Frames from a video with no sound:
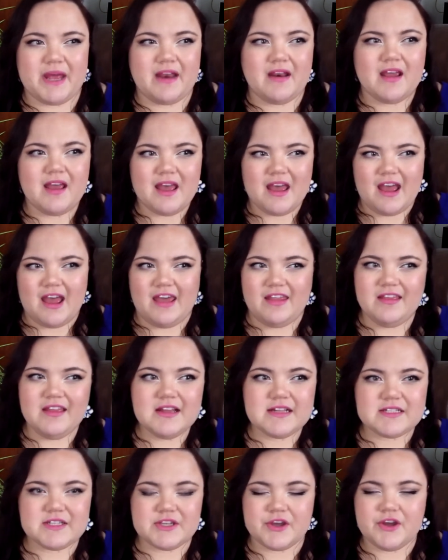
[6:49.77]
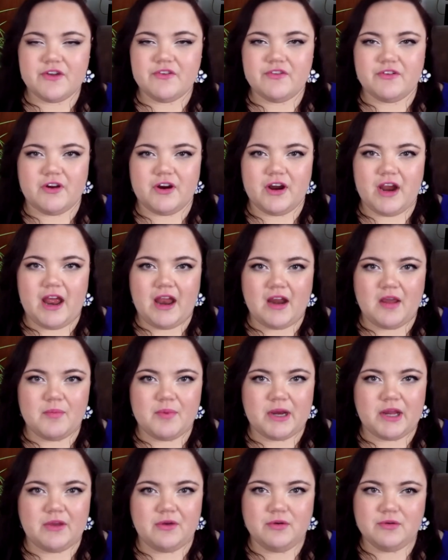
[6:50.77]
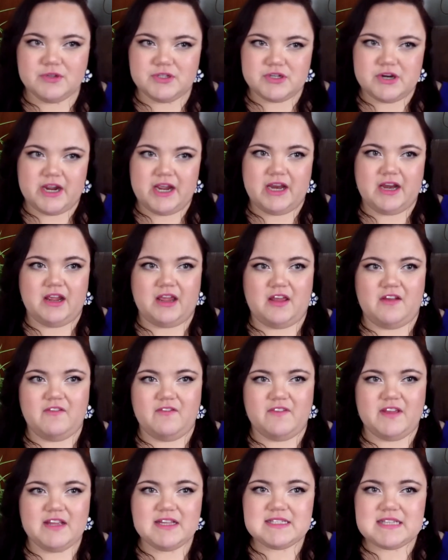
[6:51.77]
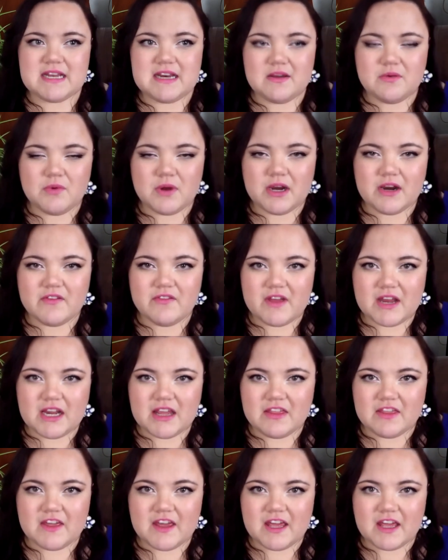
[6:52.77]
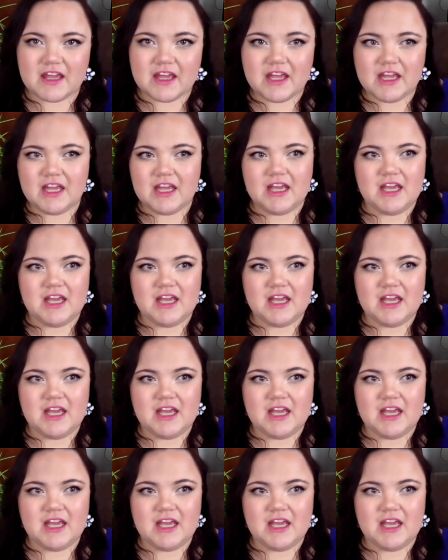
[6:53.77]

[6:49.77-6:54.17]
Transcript: but I think it's good for anybody who's trying to convince anyone of anything.